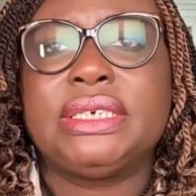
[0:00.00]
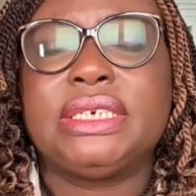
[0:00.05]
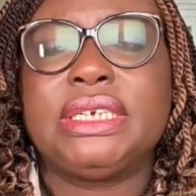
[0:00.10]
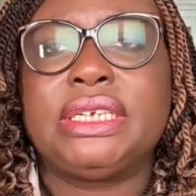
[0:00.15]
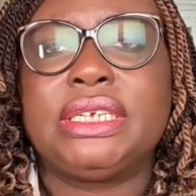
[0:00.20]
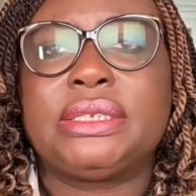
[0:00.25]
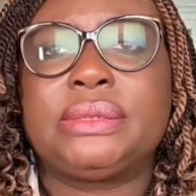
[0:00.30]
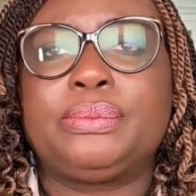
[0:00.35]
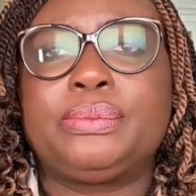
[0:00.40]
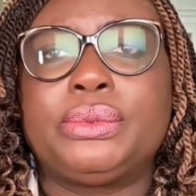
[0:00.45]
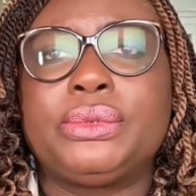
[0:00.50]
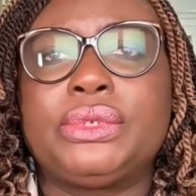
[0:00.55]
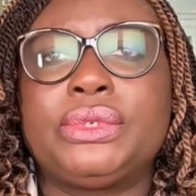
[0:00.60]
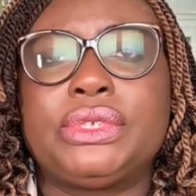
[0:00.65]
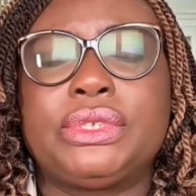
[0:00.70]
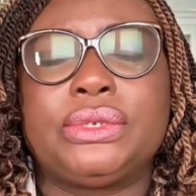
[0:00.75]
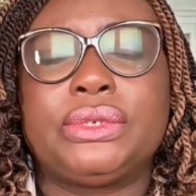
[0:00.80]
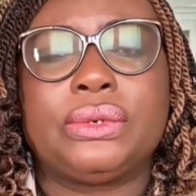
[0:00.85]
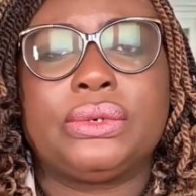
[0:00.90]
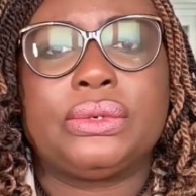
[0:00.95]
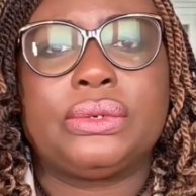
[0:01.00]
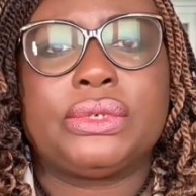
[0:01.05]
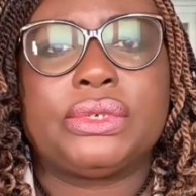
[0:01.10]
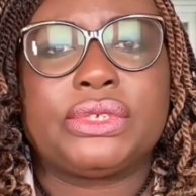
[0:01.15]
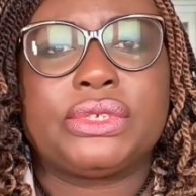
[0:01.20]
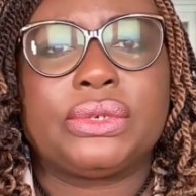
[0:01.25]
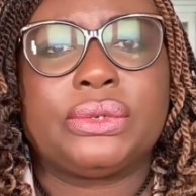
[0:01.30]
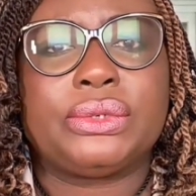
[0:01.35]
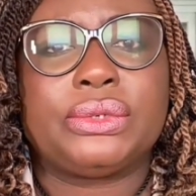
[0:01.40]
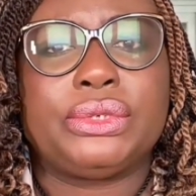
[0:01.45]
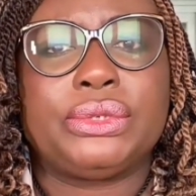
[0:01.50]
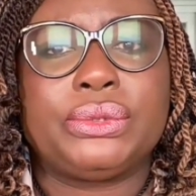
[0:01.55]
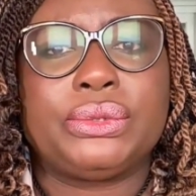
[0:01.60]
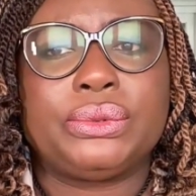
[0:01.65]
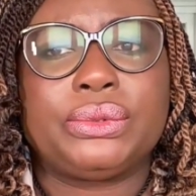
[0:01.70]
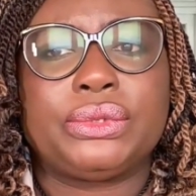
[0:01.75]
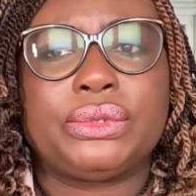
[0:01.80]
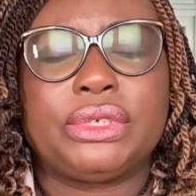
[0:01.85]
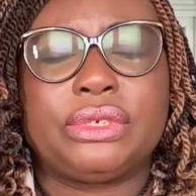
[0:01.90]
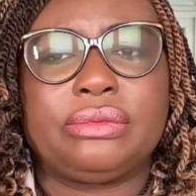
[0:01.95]
it puts the onus on you
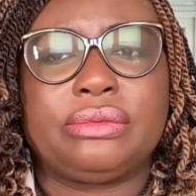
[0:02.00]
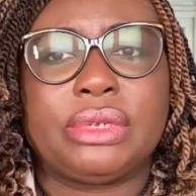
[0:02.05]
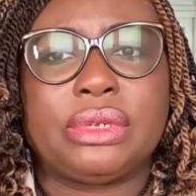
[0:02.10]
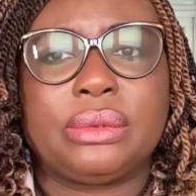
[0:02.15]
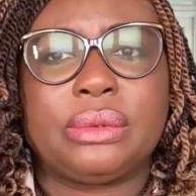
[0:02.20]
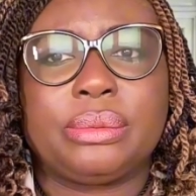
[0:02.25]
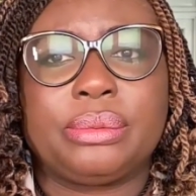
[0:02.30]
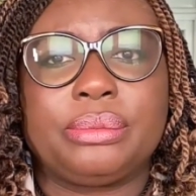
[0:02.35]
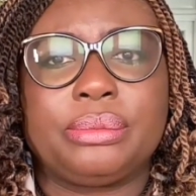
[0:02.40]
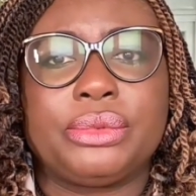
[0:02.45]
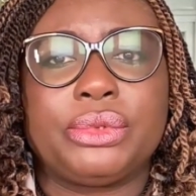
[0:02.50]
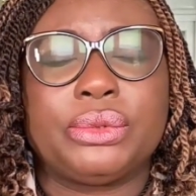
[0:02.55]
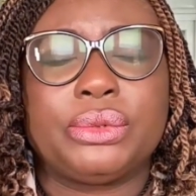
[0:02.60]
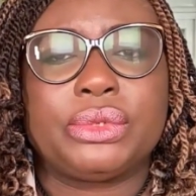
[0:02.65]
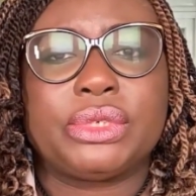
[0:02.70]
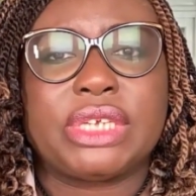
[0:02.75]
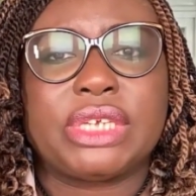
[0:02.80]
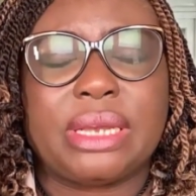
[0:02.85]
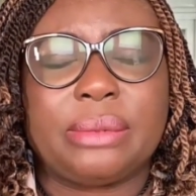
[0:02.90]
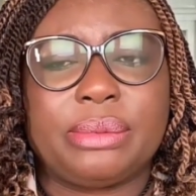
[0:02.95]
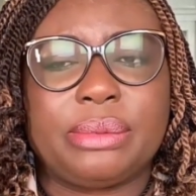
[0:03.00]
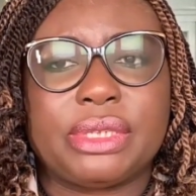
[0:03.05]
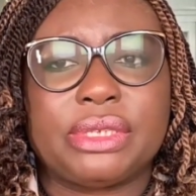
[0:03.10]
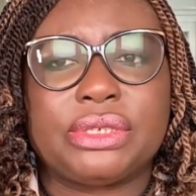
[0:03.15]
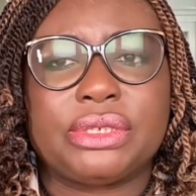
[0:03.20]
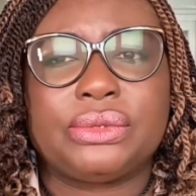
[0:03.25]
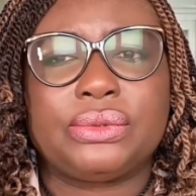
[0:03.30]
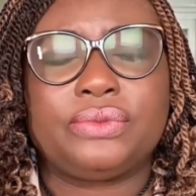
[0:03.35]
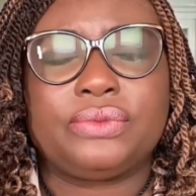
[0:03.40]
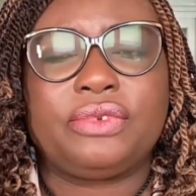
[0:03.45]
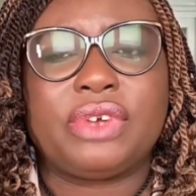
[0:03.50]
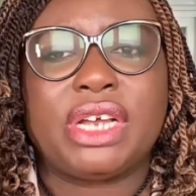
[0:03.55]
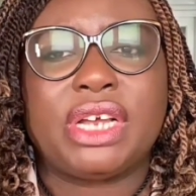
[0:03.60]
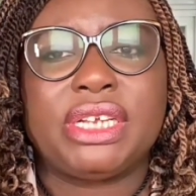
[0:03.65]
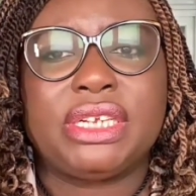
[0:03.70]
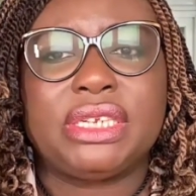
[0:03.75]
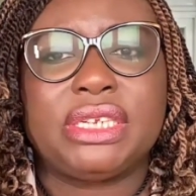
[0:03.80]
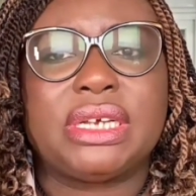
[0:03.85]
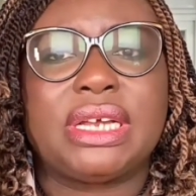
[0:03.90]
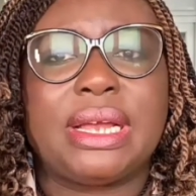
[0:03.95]
to develop those habits, to
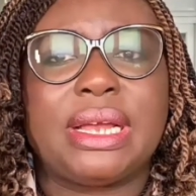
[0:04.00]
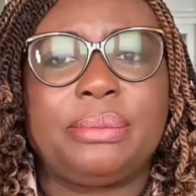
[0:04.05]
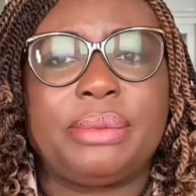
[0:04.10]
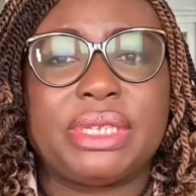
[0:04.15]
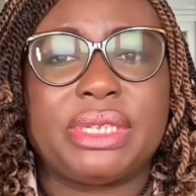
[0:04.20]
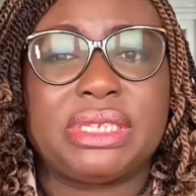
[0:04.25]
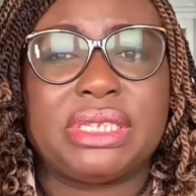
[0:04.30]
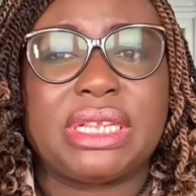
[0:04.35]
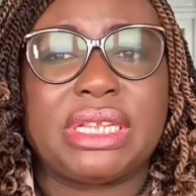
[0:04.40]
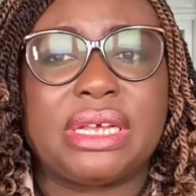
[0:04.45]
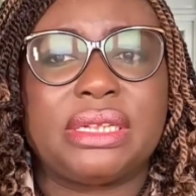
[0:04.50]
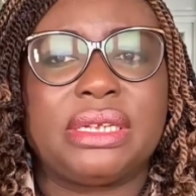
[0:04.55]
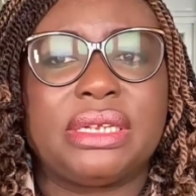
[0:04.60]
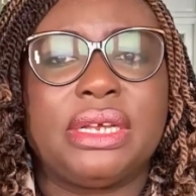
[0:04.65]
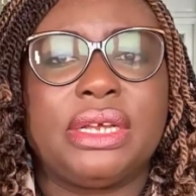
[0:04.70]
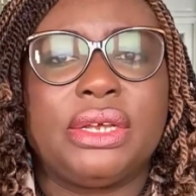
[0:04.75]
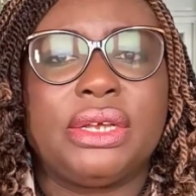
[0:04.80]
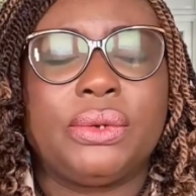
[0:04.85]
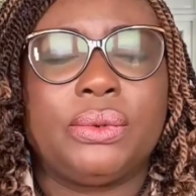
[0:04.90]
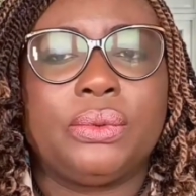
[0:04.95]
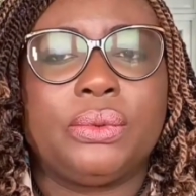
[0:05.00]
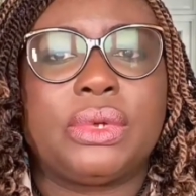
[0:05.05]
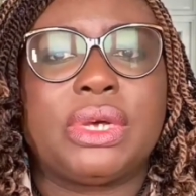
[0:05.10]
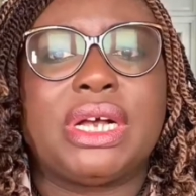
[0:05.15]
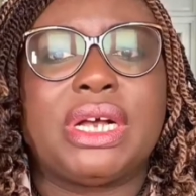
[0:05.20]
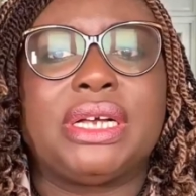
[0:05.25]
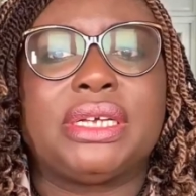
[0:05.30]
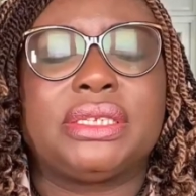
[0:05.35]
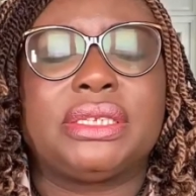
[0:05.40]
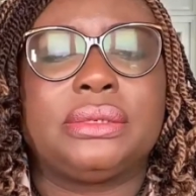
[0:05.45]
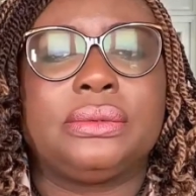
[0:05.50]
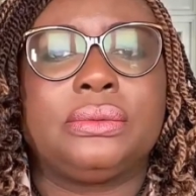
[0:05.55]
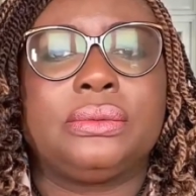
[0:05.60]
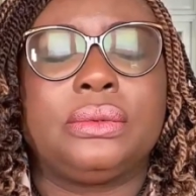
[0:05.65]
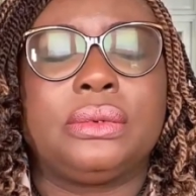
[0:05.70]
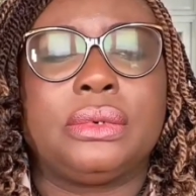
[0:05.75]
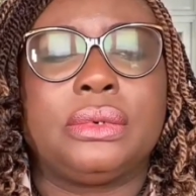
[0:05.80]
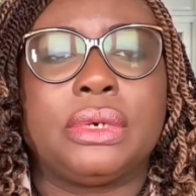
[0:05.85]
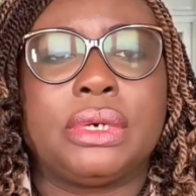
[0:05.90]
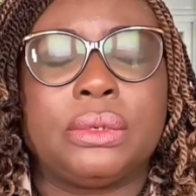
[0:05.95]
find the habits that
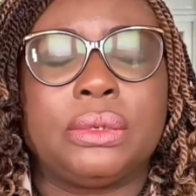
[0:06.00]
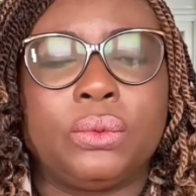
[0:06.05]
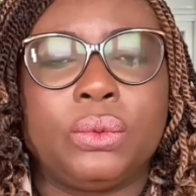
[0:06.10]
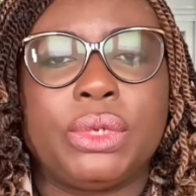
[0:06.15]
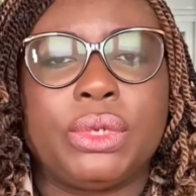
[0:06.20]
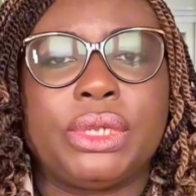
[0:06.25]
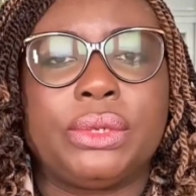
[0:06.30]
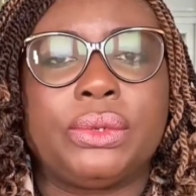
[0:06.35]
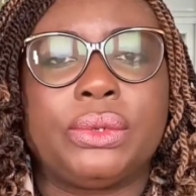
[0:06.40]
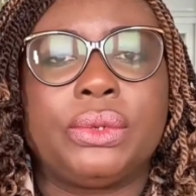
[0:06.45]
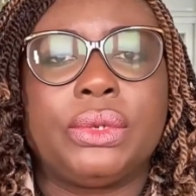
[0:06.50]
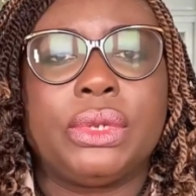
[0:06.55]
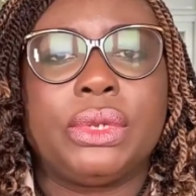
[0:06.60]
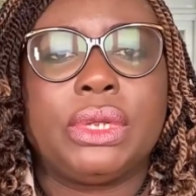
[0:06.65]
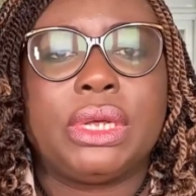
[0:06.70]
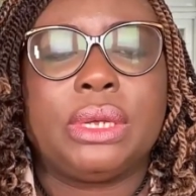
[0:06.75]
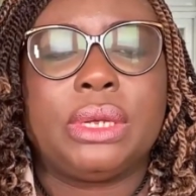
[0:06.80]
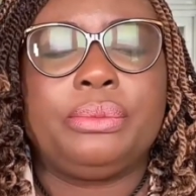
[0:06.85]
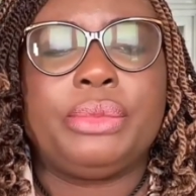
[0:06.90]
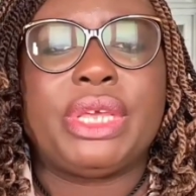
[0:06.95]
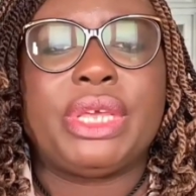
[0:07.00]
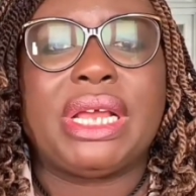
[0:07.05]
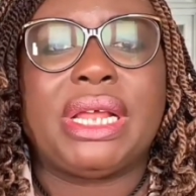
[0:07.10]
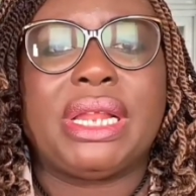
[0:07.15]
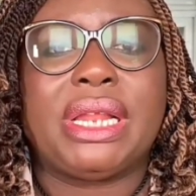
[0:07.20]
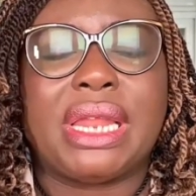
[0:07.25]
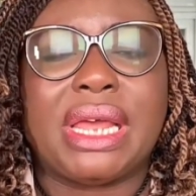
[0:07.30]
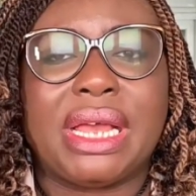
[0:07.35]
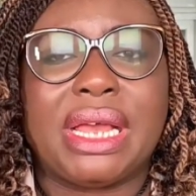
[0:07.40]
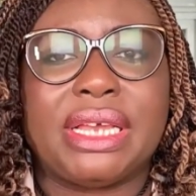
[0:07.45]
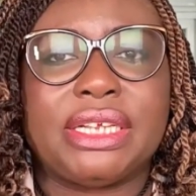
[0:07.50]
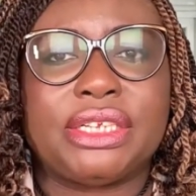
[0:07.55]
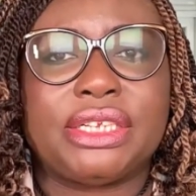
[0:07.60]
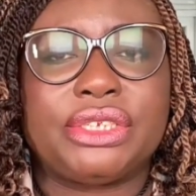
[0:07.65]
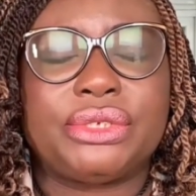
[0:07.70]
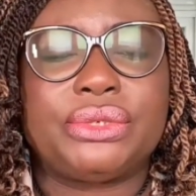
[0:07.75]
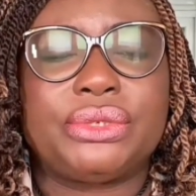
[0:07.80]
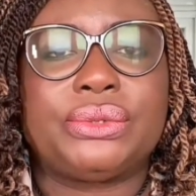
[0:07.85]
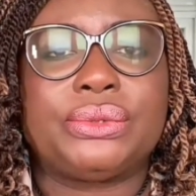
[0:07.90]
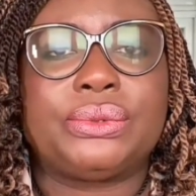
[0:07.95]
will be aligned
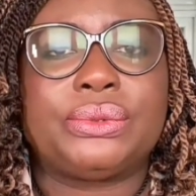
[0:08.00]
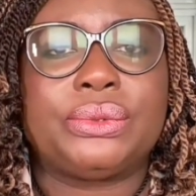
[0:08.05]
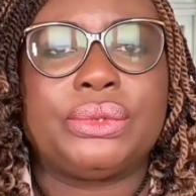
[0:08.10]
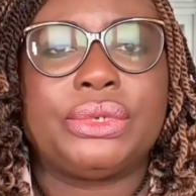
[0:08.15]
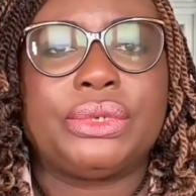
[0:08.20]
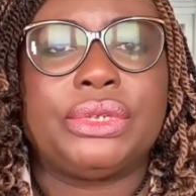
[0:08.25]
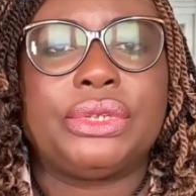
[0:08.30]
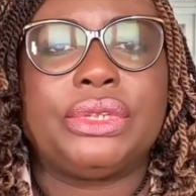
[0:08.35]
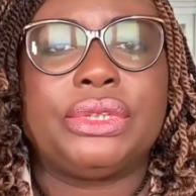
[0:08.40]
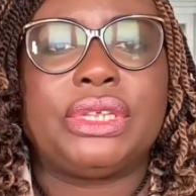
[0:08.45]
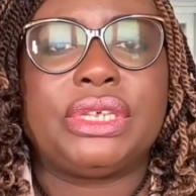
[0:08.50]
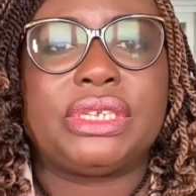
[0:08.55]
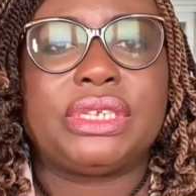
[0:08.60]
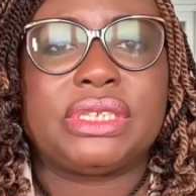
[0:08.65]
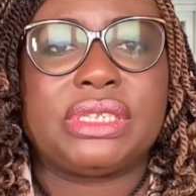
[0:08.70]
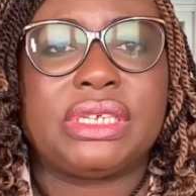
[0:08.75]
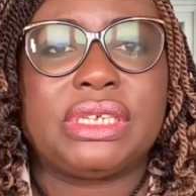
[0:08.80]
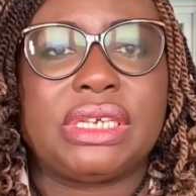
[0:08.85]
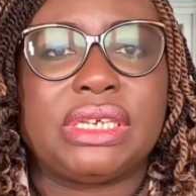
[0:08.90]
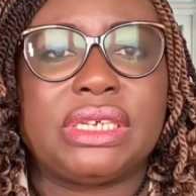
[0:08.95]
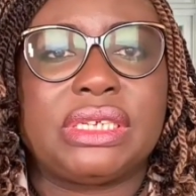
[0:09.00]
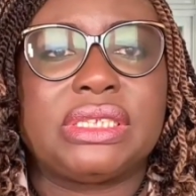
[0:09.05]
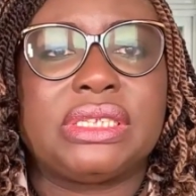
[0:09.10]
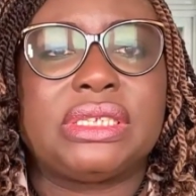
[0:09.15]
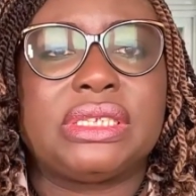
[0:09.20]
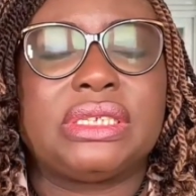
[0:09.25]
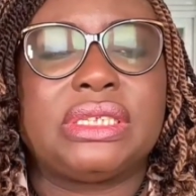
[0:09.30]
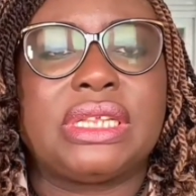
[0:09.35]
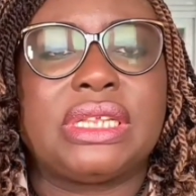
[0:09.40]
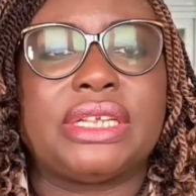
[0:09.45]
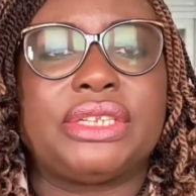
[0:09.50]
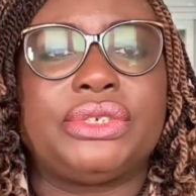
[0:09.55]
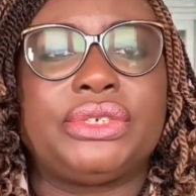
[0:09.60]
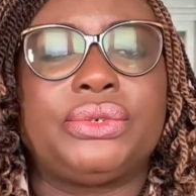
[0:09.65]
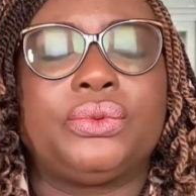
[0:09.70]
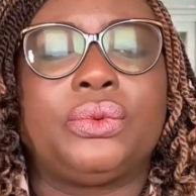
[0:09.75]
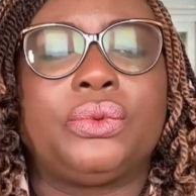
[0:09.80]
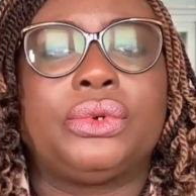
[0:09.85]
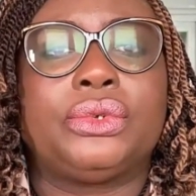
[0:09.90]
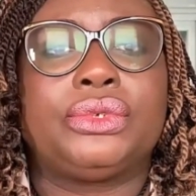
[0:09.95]
to these things that
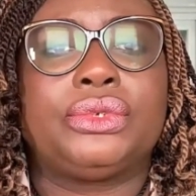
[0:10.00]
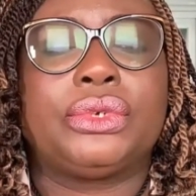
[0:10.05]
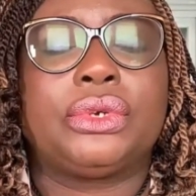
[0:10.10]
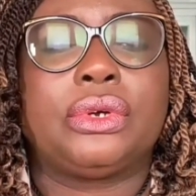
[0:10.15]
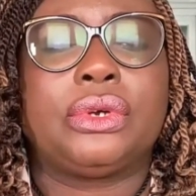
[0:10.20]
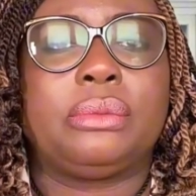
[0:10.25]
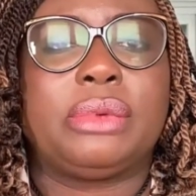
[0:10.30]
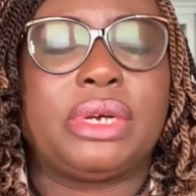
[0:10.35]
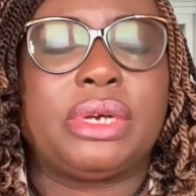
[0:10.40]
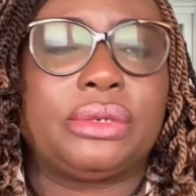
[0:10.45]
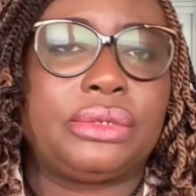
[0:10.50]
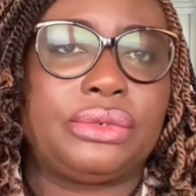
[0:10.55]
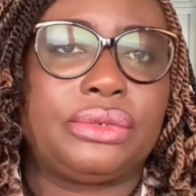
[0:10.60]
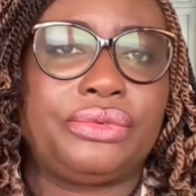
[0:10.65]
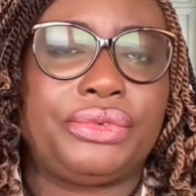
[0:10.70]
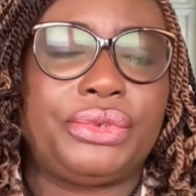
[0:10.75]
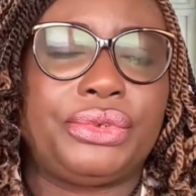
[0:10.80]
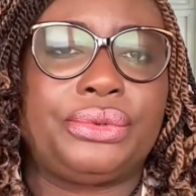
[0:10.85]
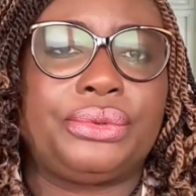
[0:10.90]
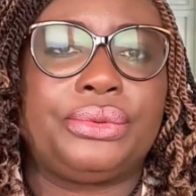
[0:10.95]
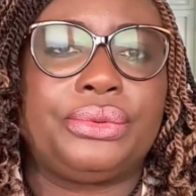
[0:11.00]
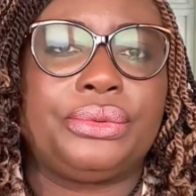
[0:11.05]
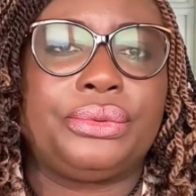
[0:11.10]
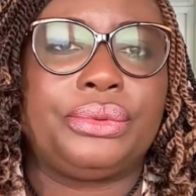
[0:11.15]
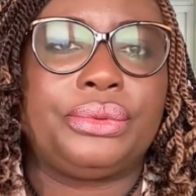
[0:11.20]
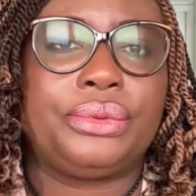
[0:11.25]
you want to come out of you.